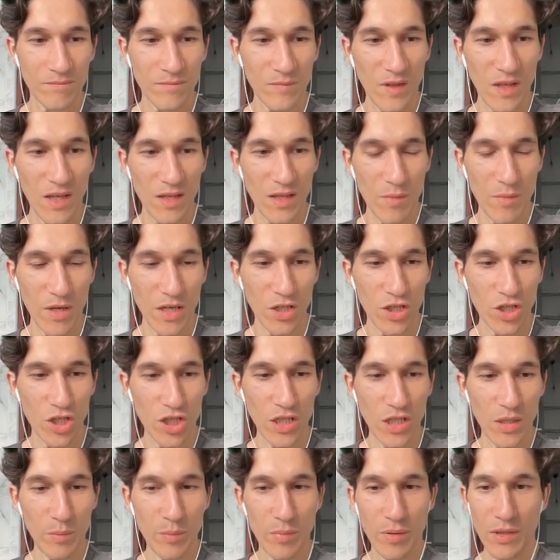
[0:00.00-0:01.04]
Get my
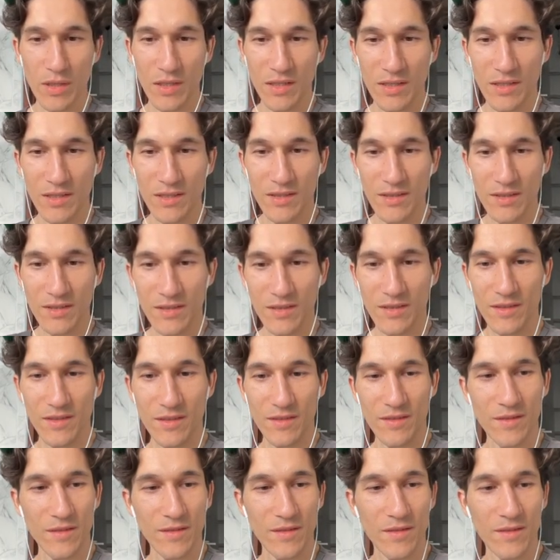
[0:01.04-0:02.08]
sheep.
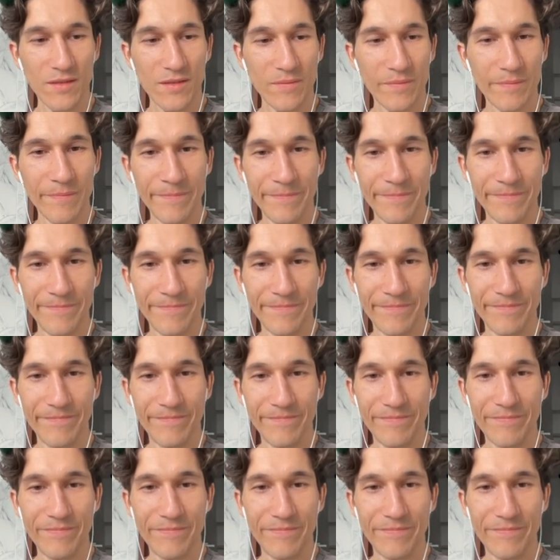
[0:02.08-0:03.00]
Mm -hmm.